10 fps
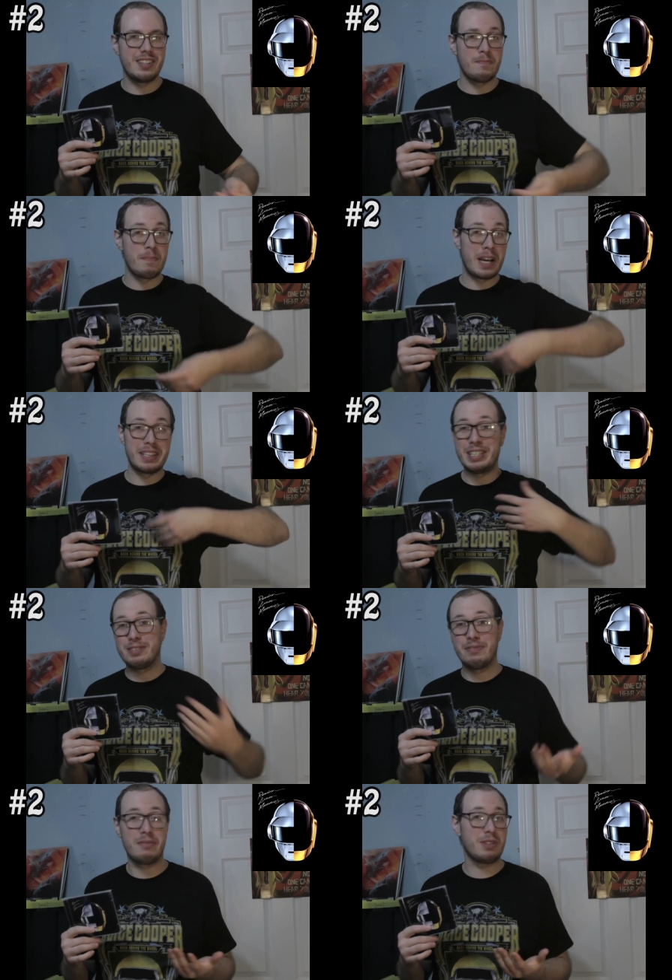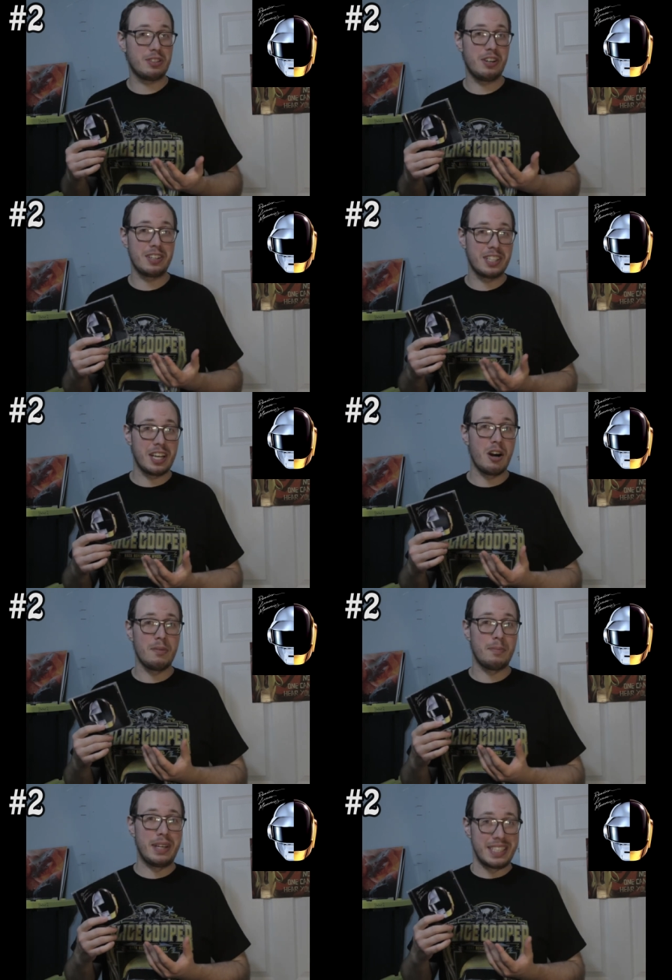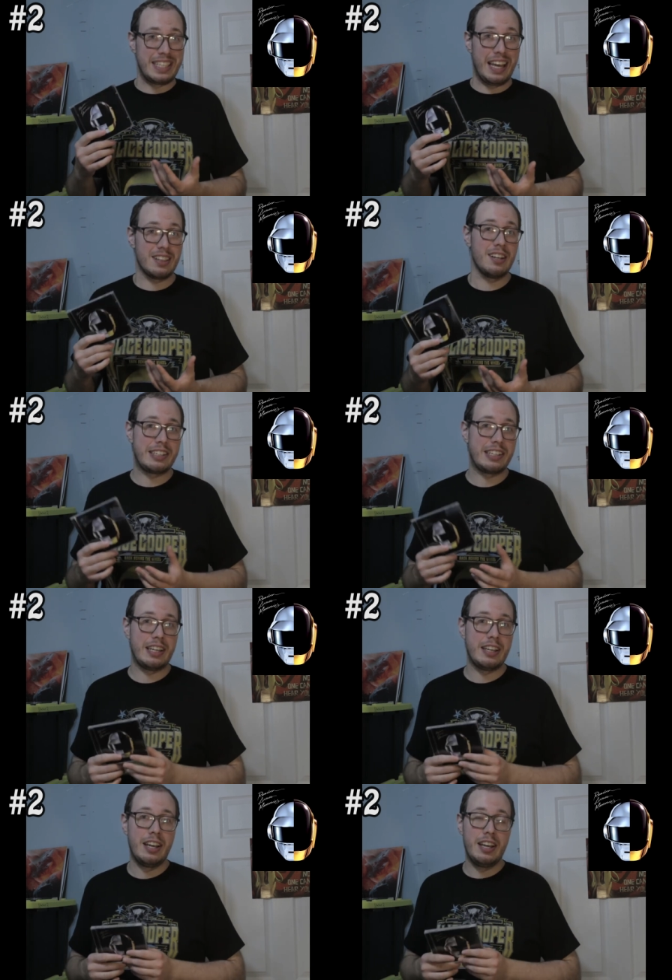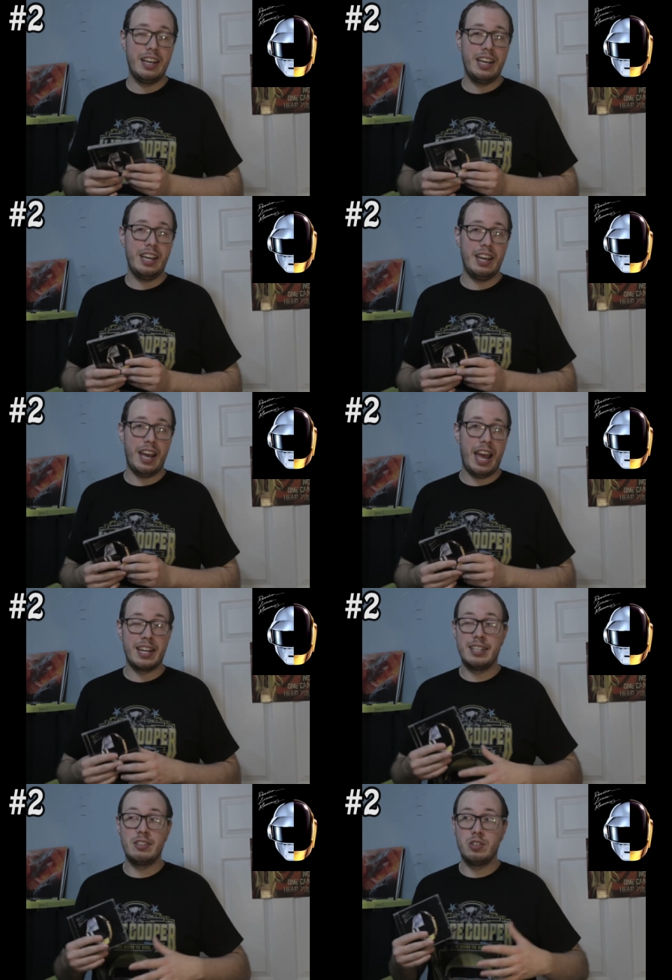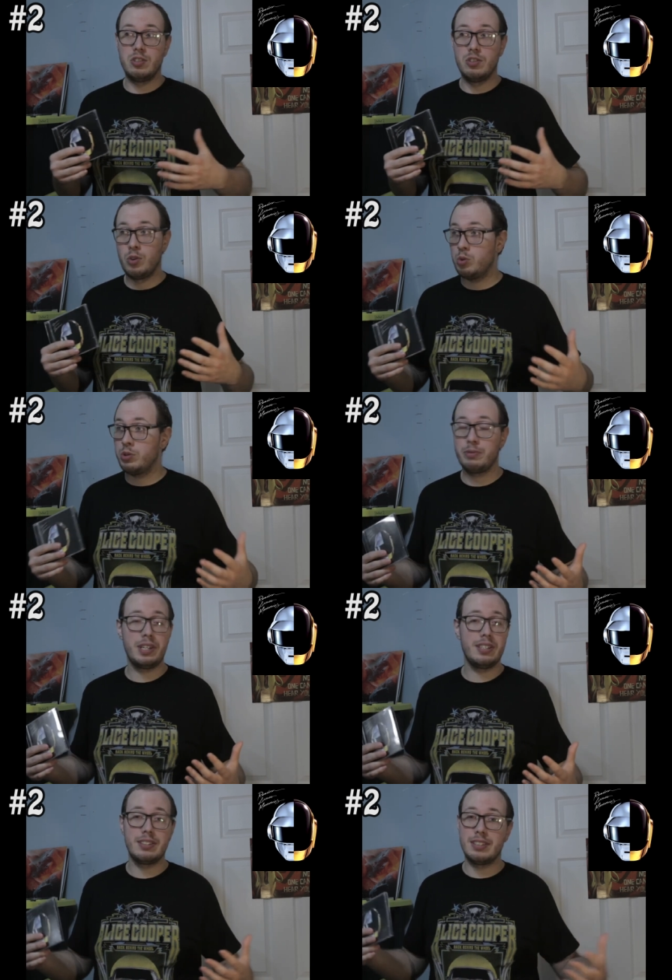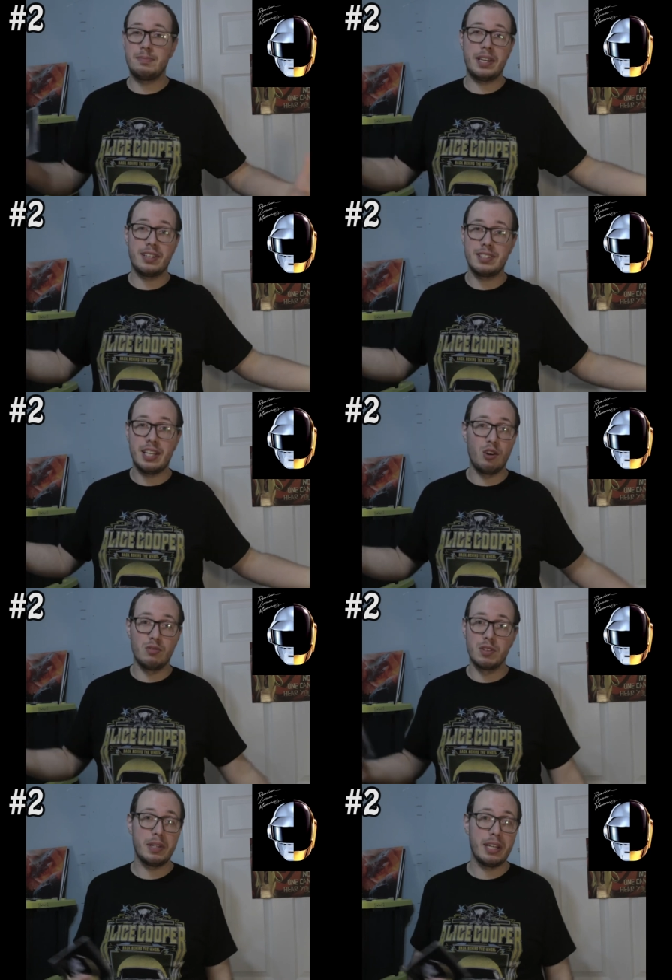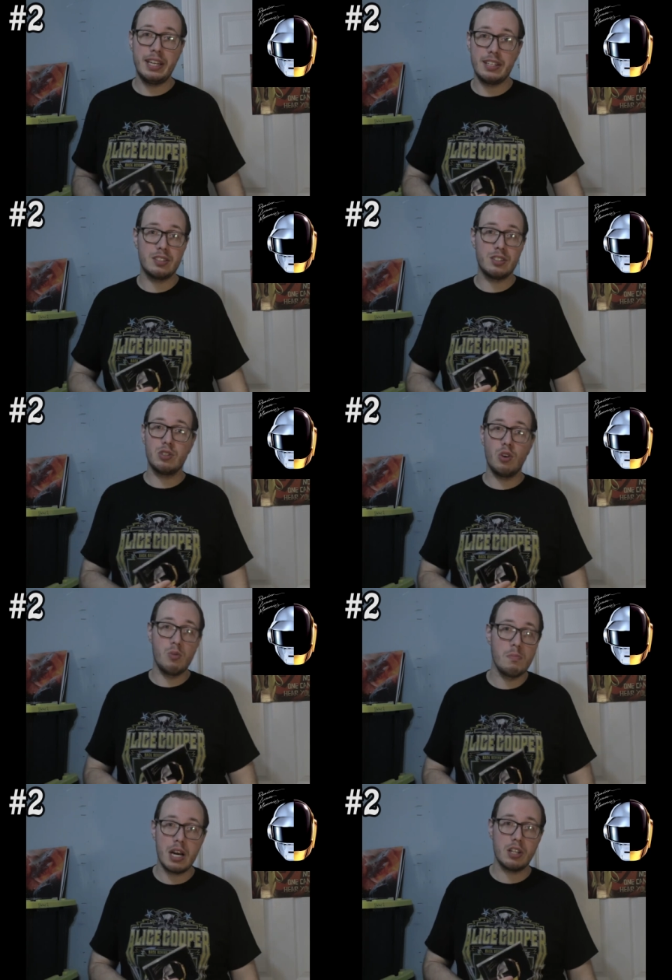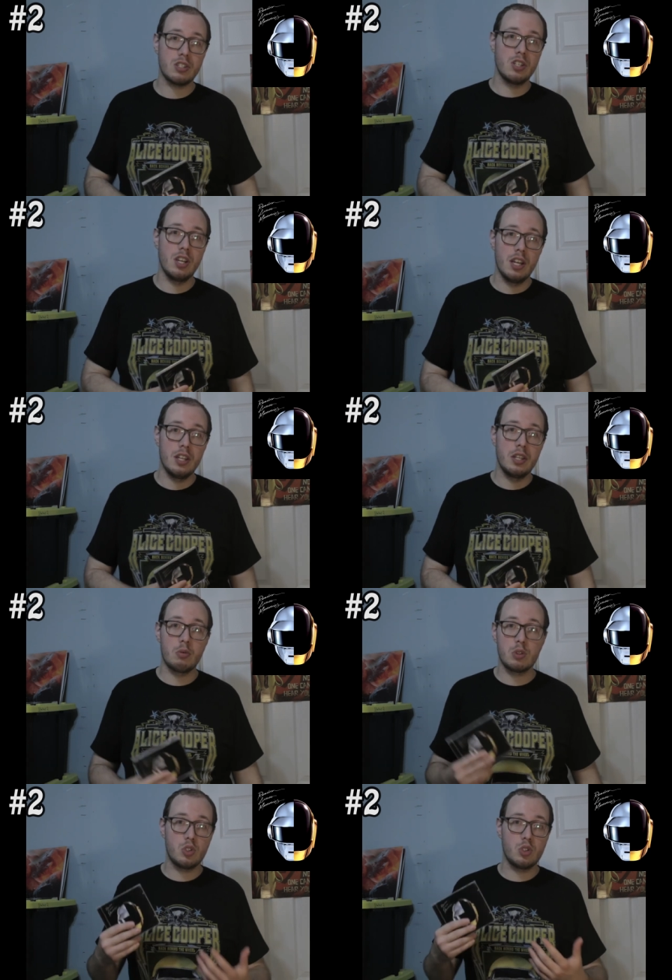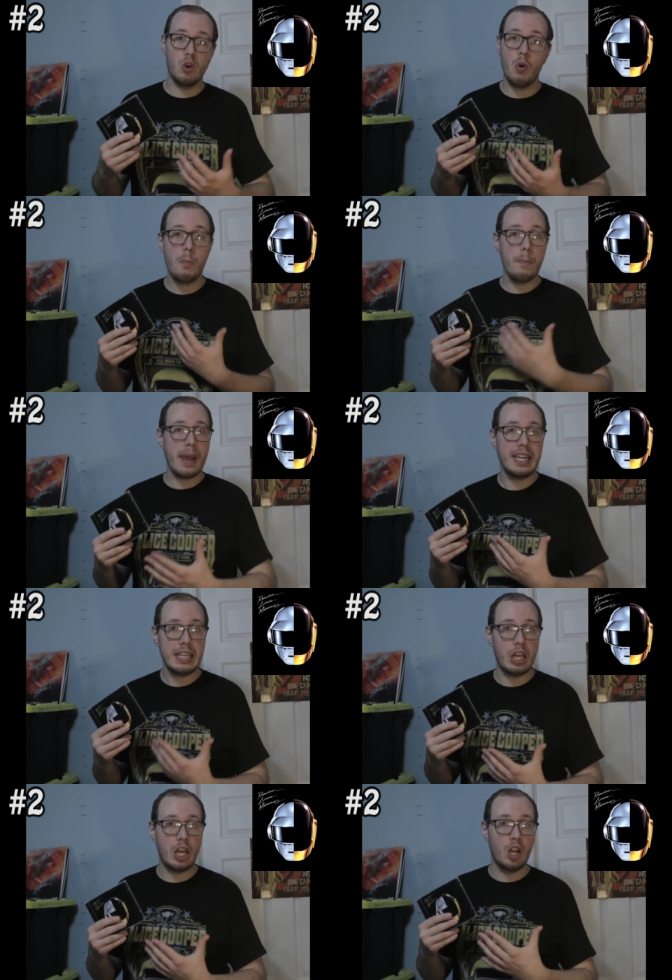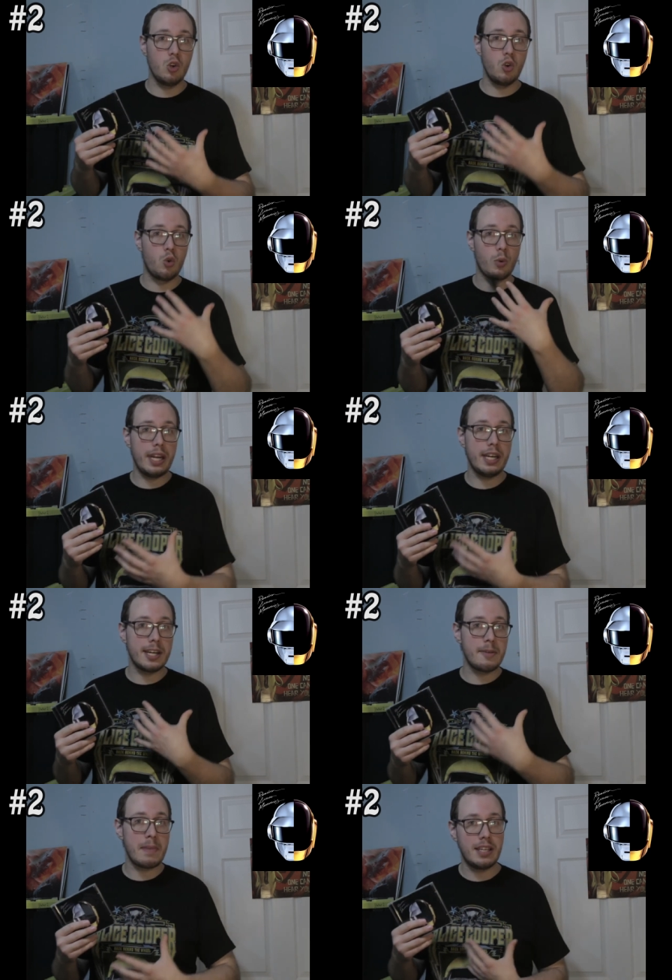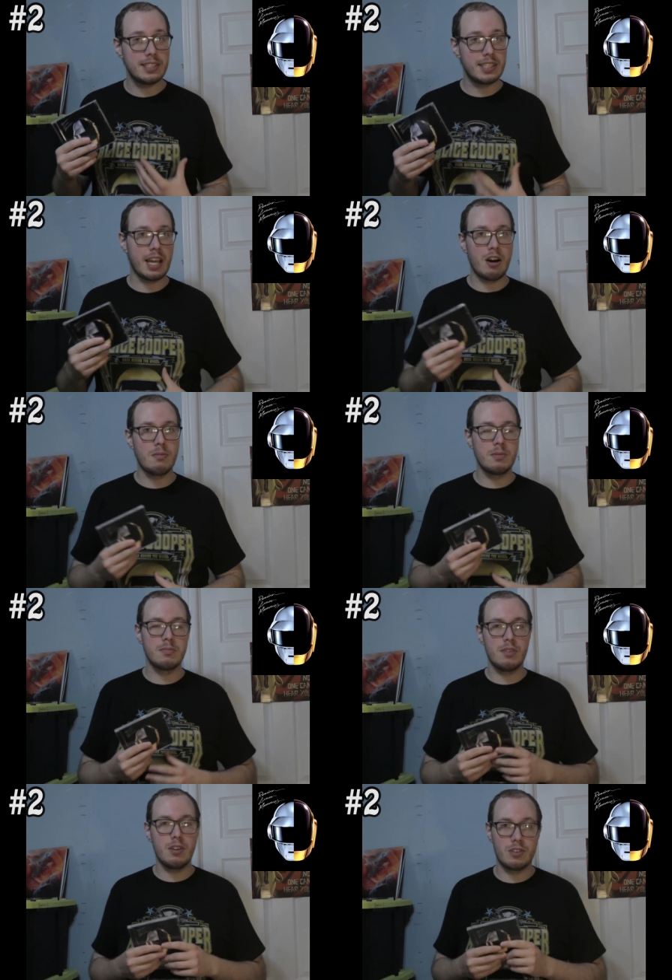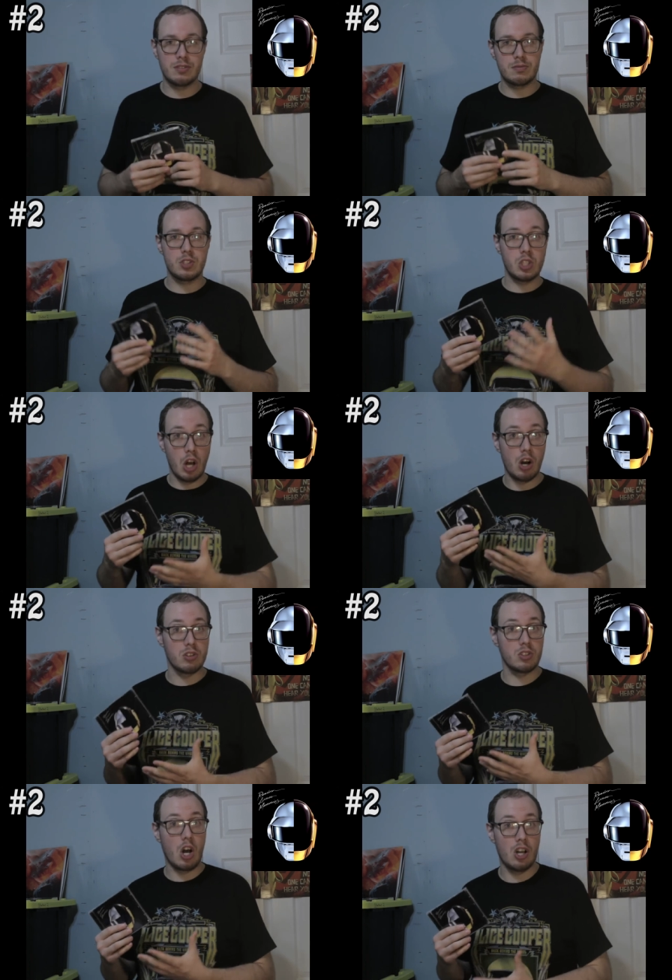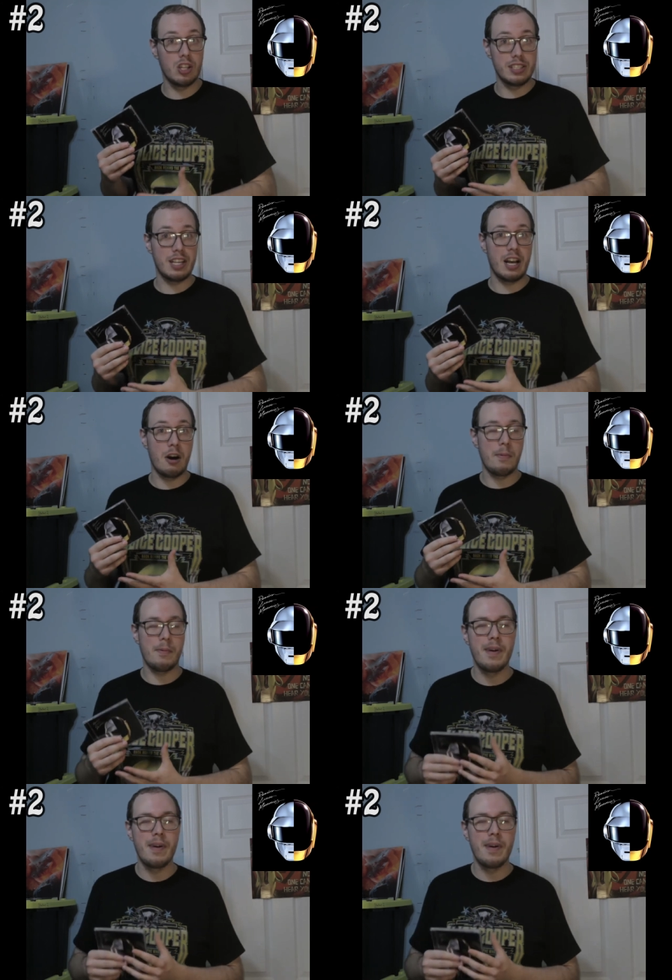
My least favorite song on the album is Get Lucky. And the only reason is because they overplayed it so much. There were so many great and amazing albums or songs on this album,